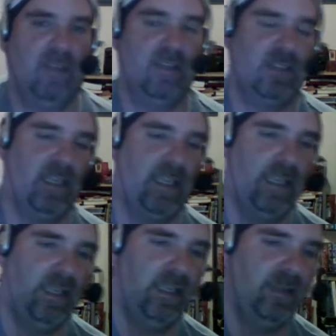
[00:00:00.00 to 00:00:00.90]
And then there
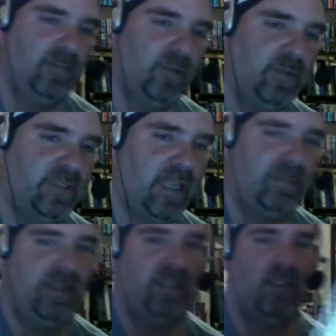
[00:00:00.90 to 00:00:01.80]
was an Ace
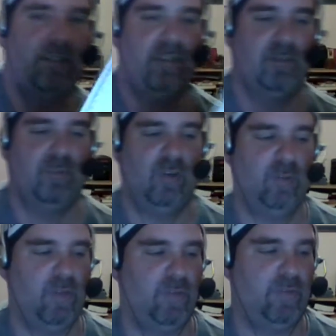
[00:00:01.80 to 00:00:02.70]
Austin and Alisha
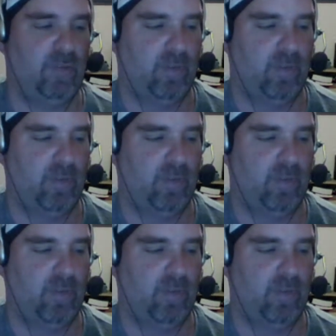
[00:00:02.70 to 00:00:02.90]
Edwards thing.